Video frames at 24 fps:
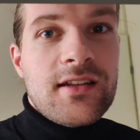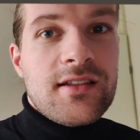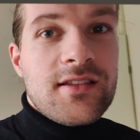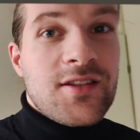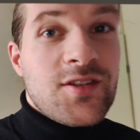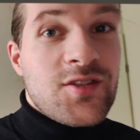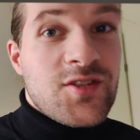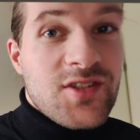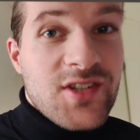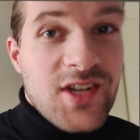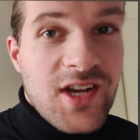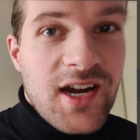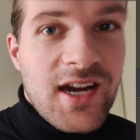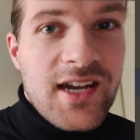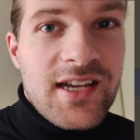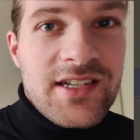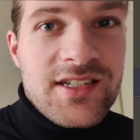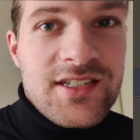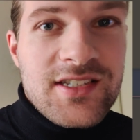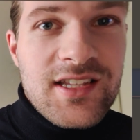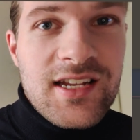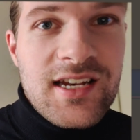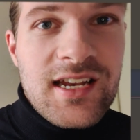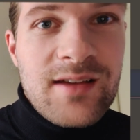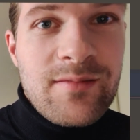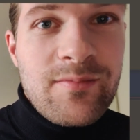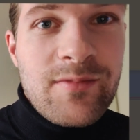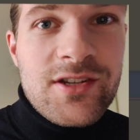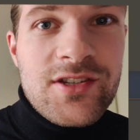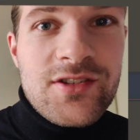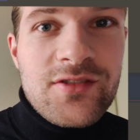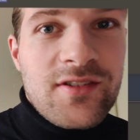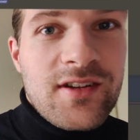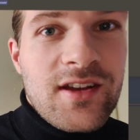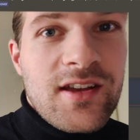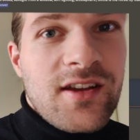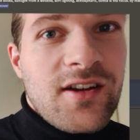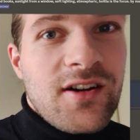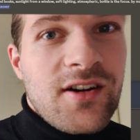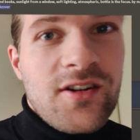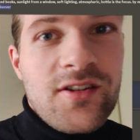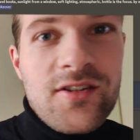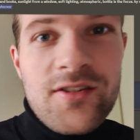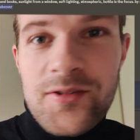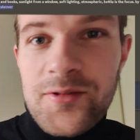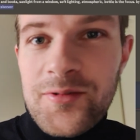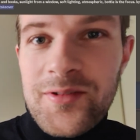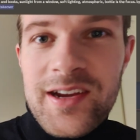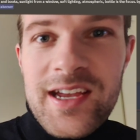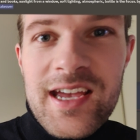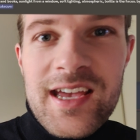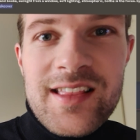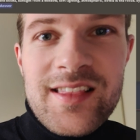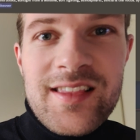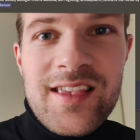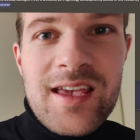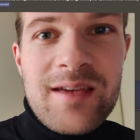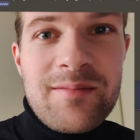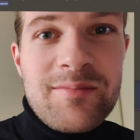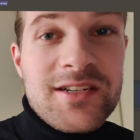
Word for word: The sky is the limit. You can go create